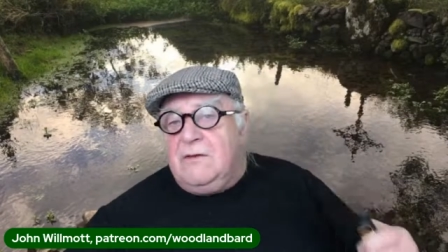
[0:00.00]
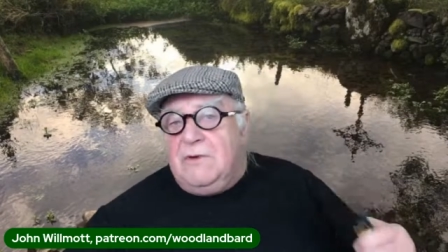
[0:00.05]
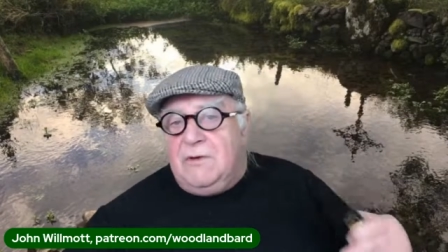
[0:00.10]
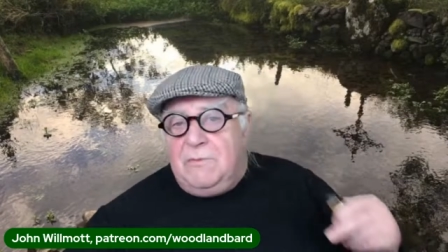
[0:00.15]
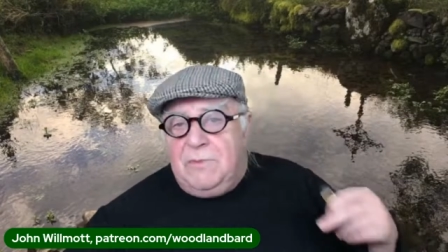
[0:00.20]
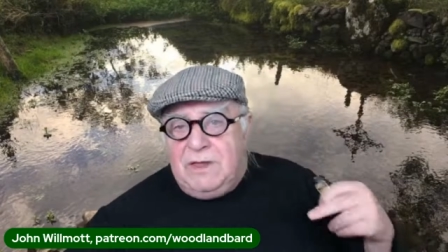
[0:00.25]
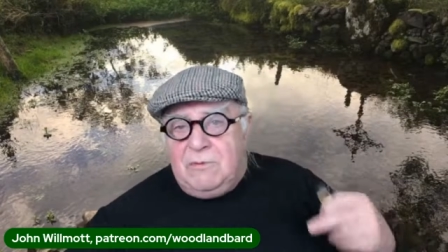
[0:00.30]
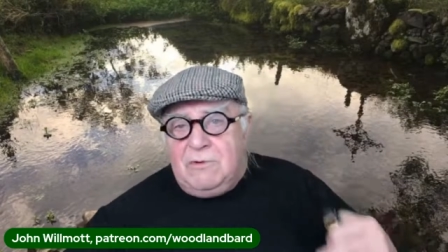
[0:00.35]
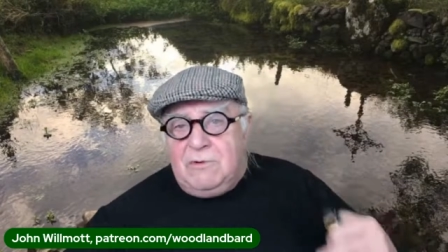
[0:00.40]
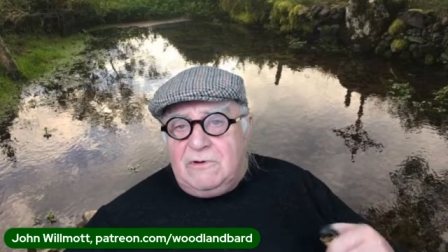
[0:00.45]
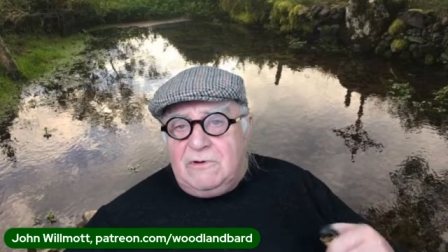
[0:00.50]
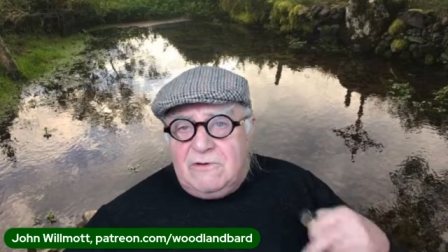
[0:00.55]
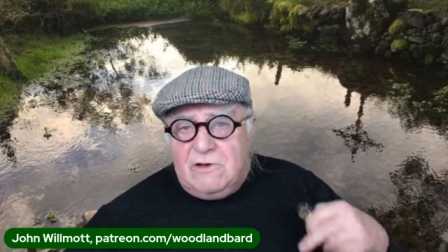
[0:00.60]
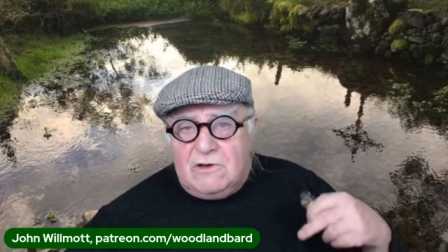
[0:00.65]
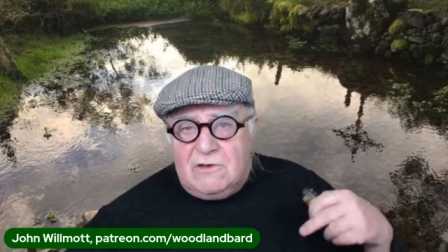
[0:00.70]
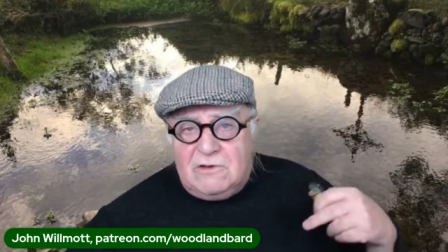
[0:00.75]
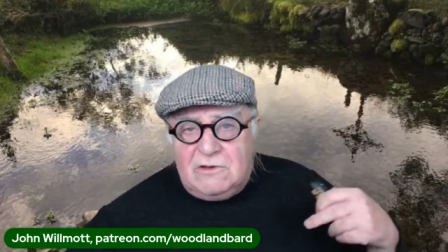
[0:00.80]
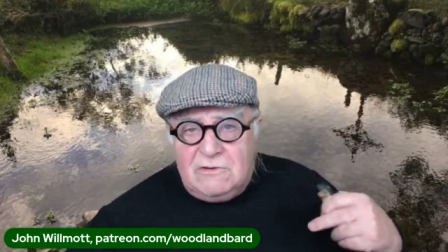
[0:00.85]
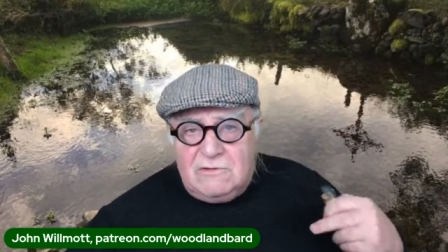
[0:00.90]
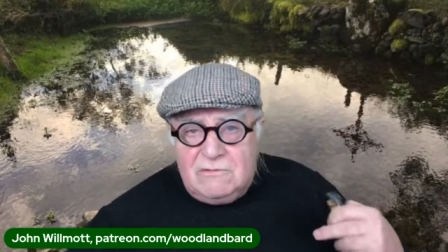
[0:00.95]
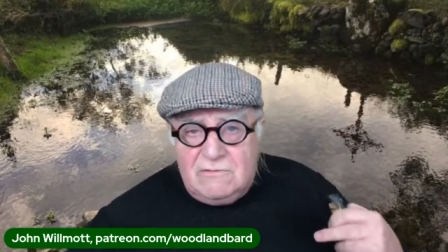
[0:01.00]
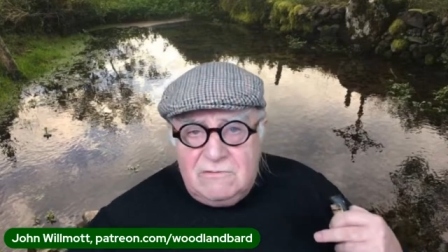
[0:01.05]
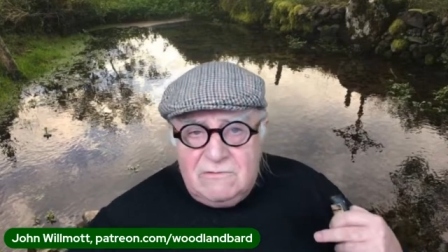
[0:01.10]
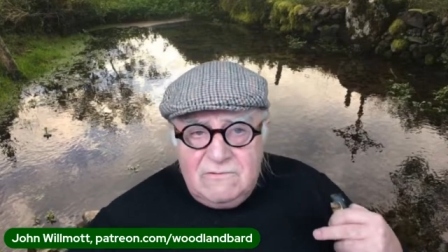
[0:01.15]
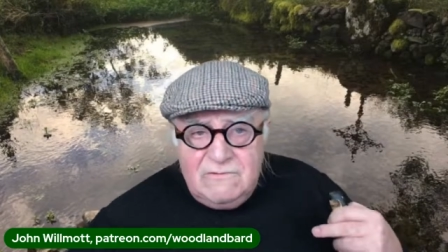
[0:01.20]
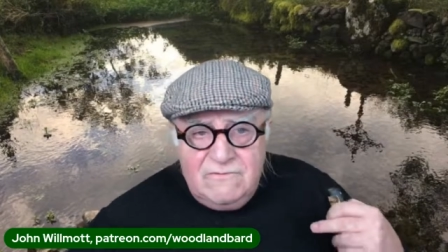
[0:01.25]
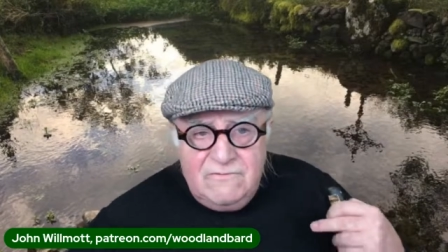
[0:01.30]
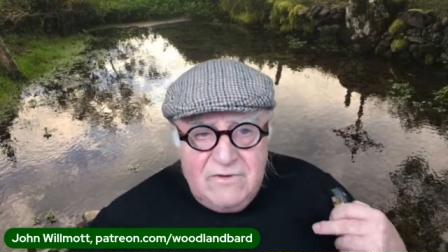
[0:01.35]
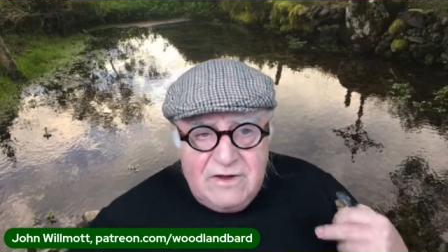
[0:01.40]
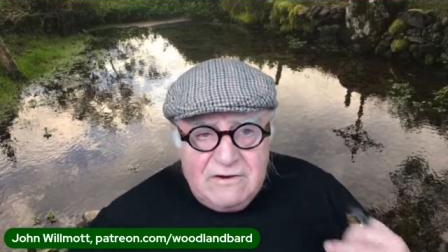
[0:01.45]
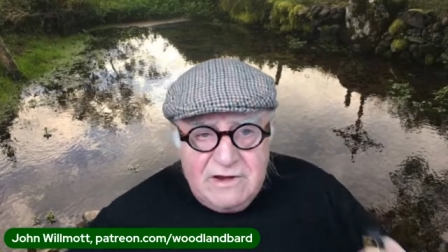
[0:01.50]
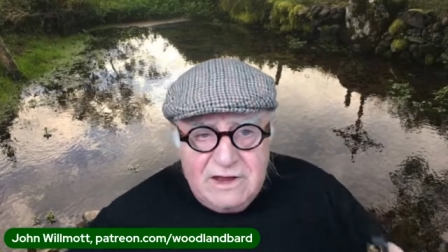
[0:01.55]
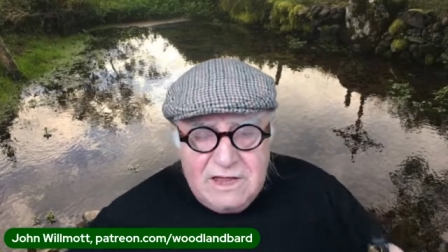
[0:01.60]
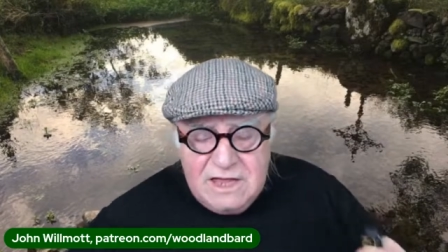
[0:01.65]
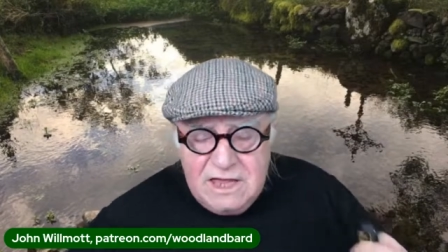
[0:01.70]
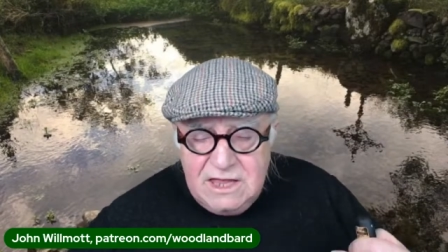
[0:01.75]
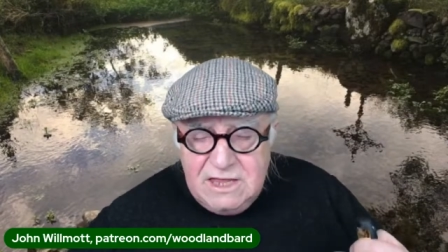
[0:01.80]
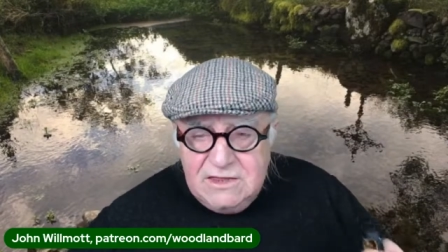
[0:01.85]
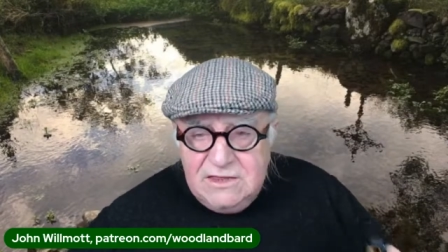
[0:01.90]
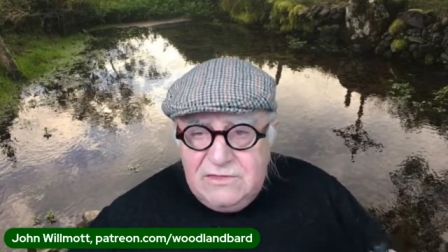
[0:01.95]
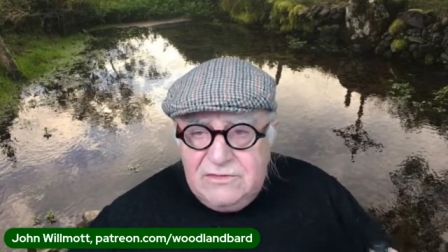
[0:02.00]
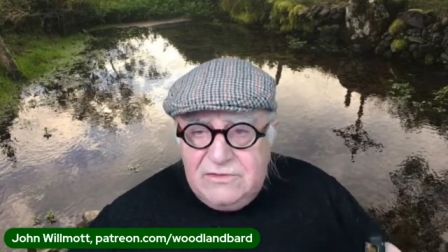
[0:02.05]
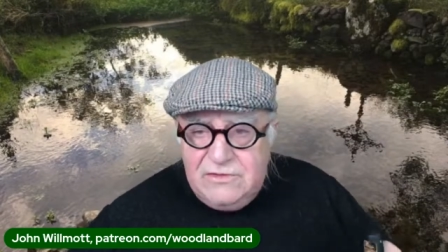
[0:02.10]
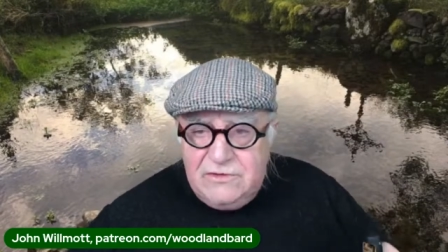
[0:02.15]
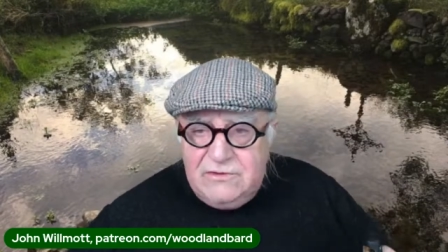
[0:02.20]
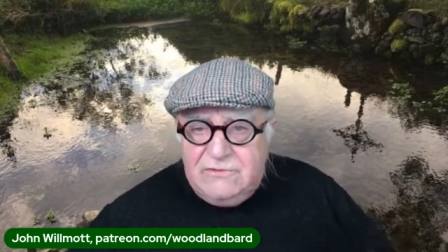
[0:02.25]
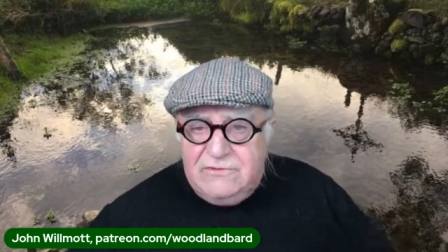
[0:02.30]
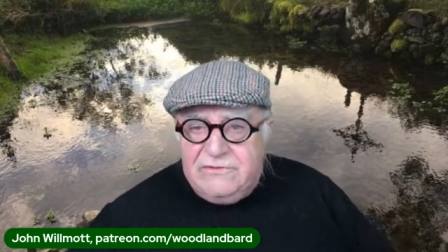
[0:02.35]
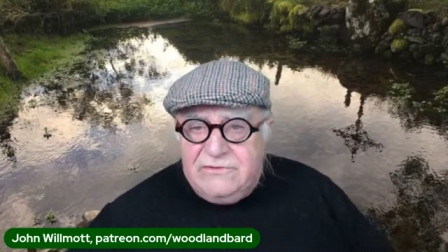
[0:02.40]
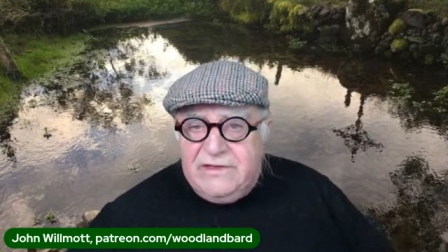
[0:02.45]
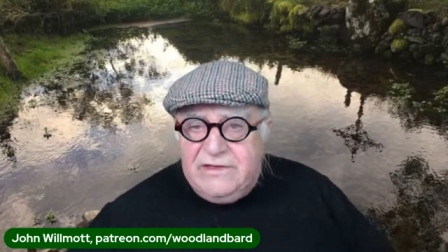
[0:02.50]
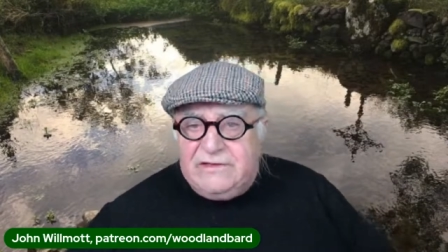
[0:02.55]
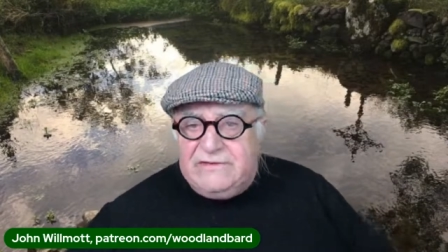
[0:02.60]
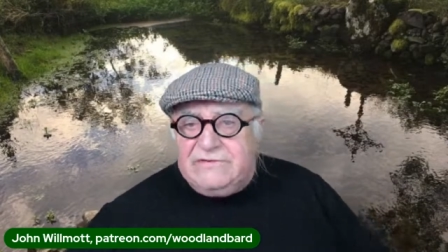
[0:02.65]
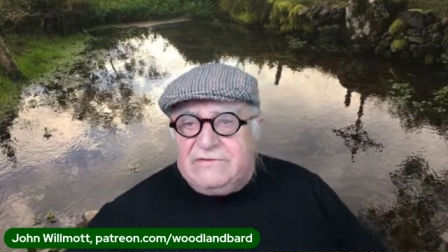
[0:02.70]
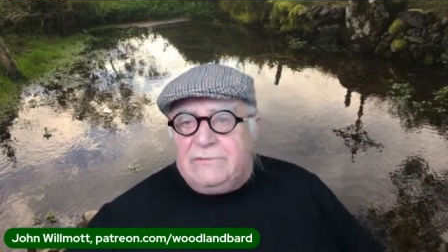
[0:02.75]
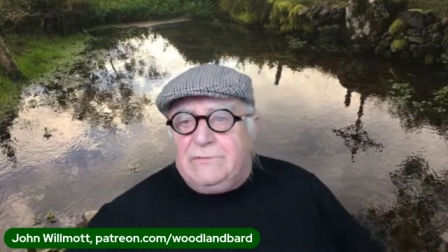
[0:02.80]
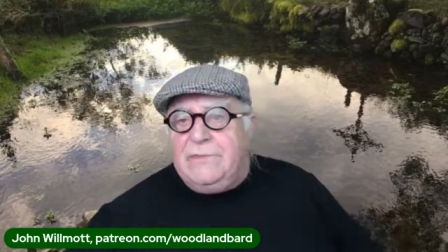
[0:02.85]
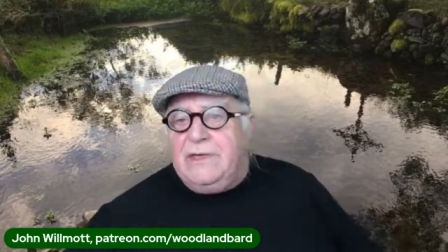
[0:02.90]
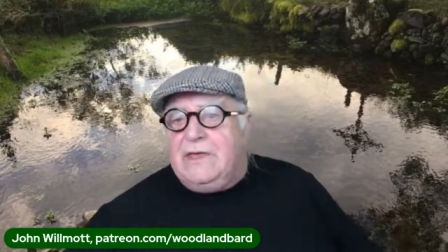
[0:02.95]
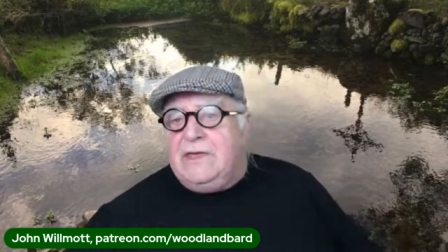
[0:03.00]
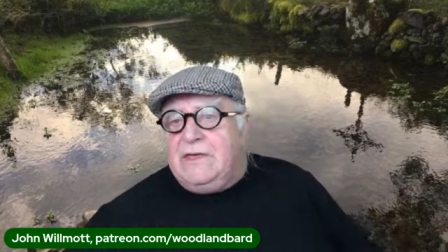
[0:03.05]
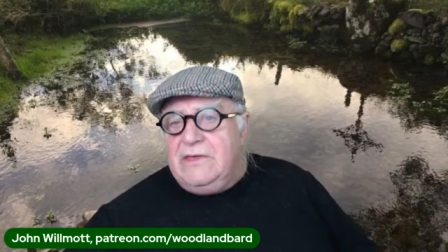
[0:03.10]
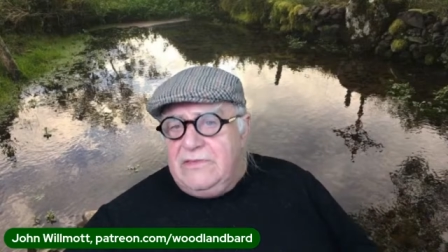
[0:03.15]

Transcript: but people have got a very keen enthusiasm.